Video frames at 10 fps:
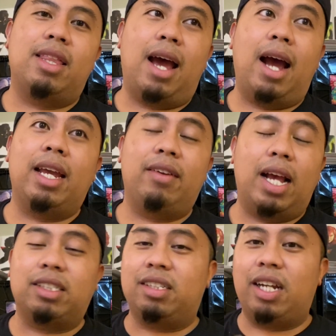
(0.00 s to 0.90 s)

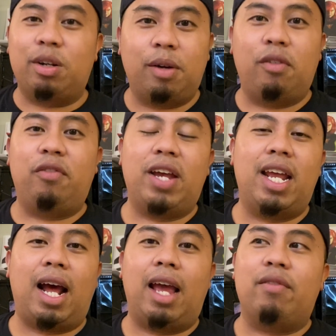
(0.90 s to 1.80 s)
As a Daredevil
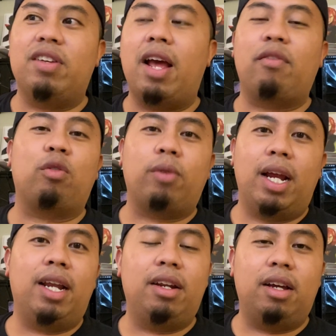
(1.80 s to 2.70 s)
fan, I have never read